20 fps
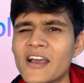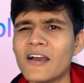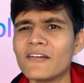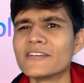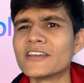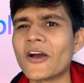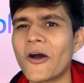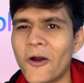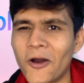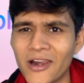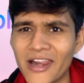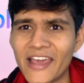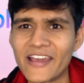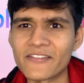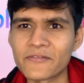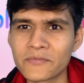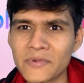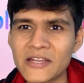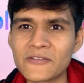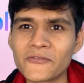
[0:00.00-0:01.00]
We all
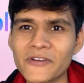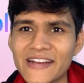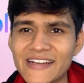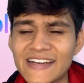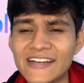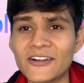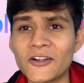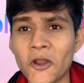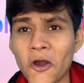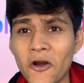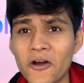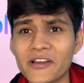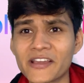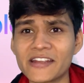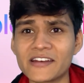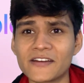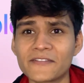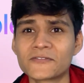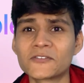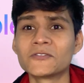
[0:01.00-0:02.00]
have been waited long
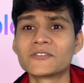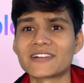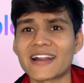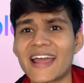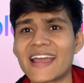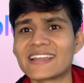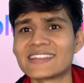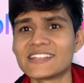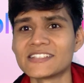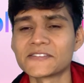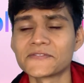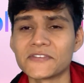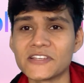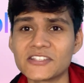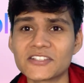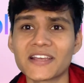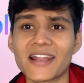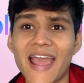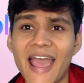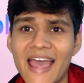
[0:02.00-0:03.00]
enough to try this
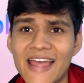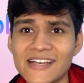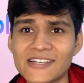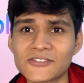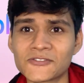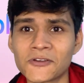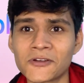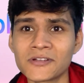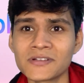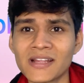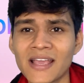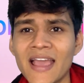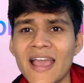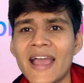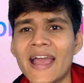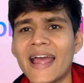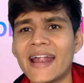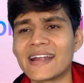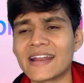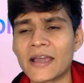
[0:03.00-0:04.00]
feature hands-on,
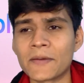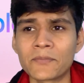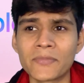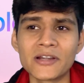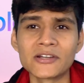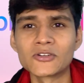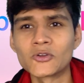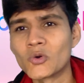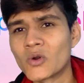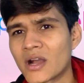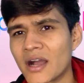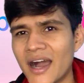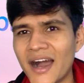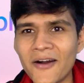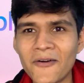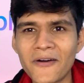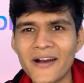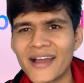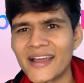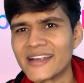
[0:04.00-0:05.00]
and Apple took a
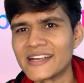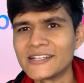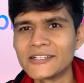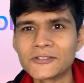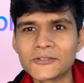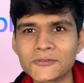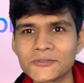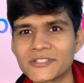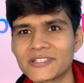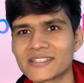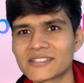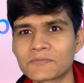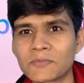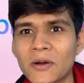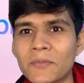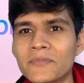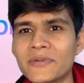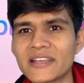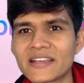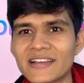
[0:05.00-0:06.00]
while to just
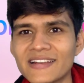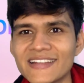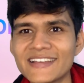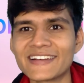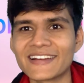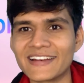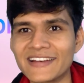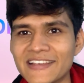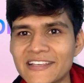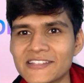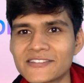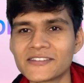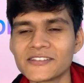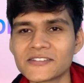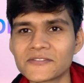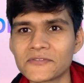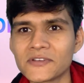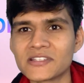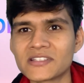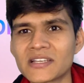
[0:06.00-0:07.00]
publicly release this
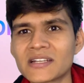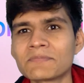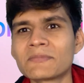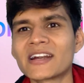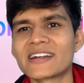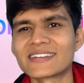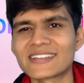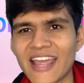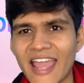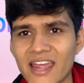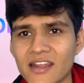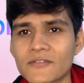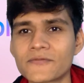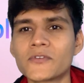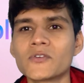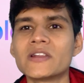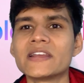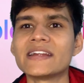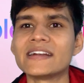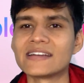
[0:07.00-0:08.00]
feature, but
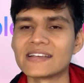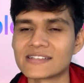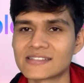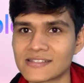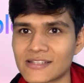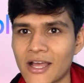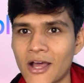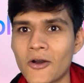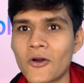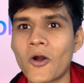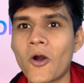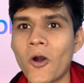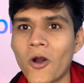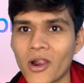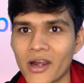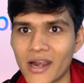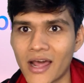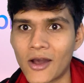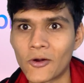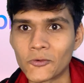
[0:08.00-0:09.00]
thankfully it is now
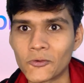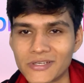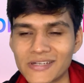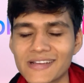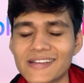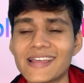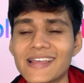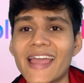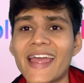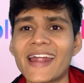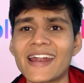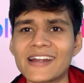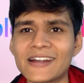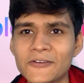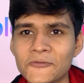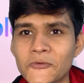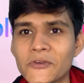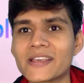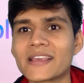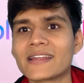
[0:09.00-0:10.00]
all out and
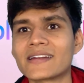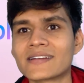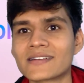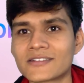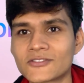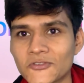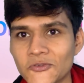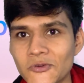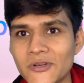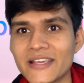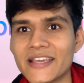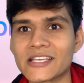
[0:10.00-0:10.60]
we can truly